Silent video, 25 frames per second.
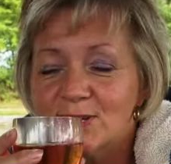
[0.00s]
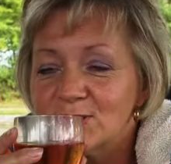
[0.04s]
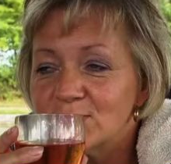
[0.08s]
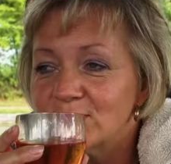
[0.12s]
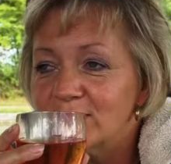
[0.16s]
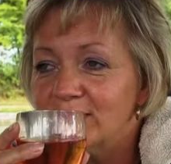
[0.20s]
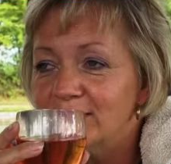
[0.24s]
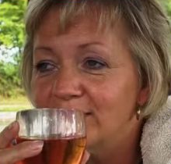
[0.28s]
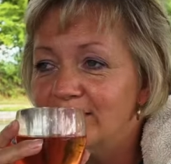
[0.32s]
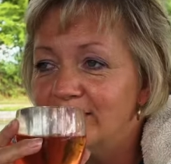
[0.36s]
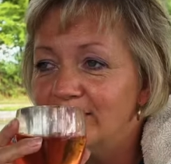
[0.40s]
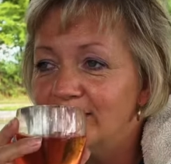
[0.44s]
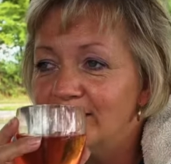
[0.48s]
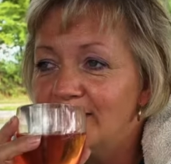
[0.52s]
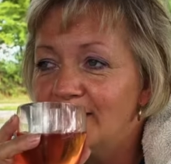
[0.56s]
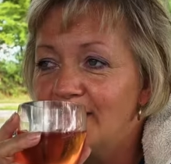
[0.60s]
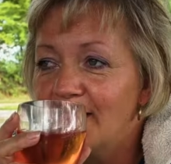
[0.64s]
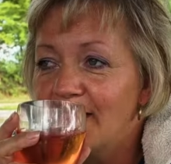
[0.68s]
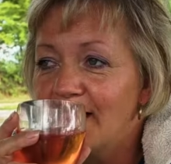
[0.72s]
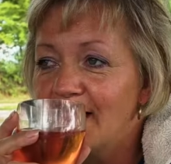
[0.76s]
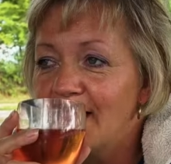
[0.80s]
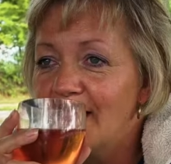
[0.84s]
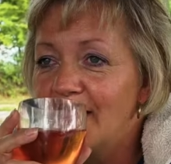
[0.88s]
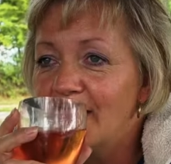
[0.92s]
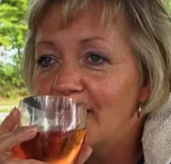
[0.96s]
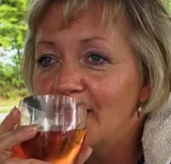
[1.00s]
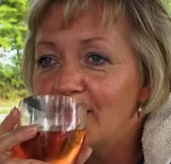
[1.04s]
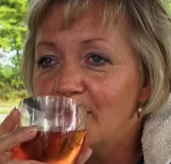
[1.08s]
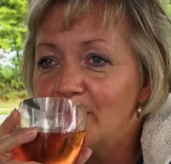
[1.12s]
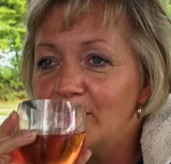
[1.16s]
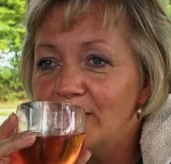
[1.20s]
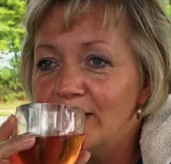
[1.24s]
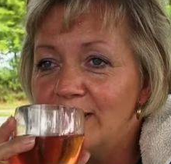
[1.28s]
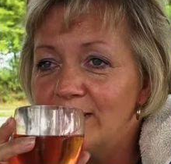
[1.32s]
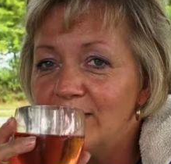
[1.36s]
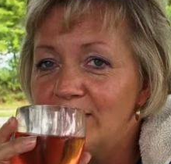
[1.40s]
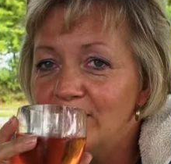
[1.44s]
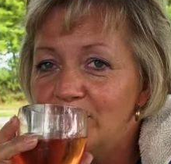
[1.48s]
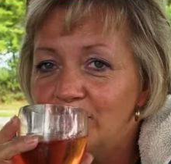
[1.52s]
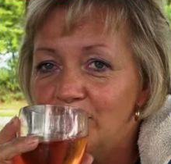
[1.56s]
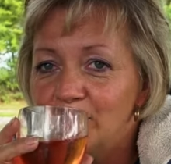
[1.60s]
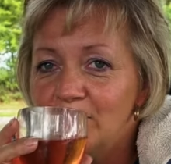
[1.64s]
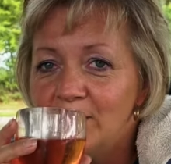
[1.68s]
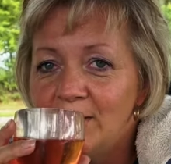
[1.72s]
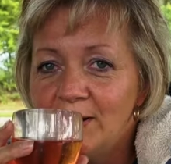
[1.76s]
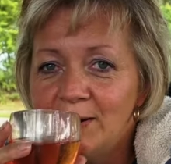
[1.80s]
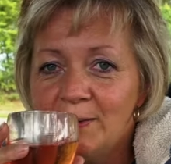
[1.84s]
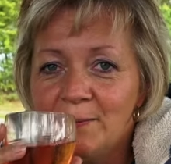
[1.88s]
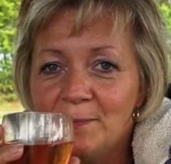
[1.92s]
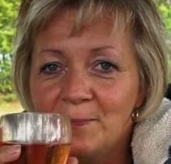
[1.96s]
It's not really, is it? And that's always a
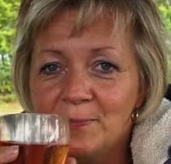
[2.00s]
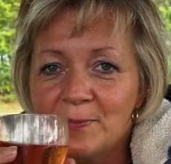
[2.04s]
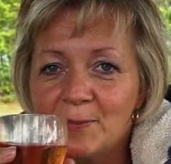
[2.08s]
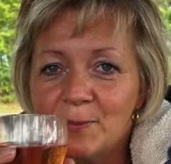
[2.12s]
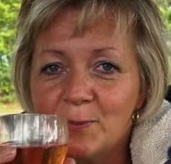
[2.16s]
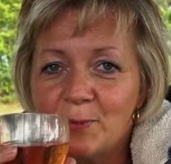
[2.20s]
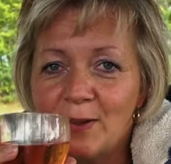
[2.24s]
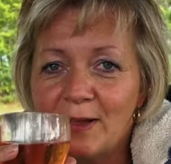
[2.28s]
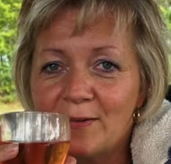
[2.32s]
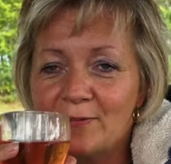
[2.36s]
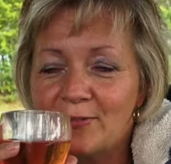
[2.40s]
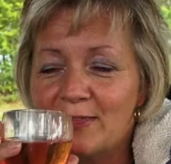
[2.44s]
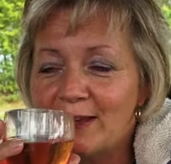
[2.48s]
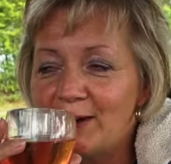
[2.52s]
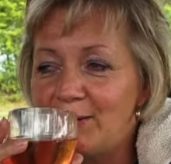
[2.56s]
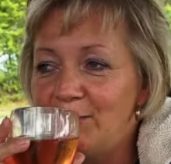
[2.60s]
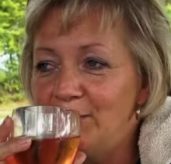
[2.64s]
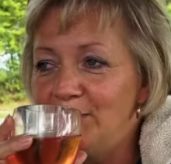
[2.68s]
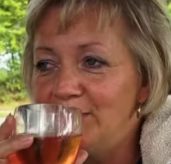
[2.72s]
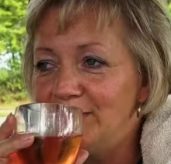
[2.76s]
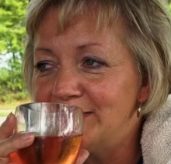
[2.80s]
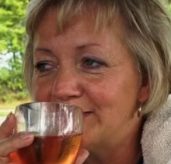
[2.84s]
contentious question.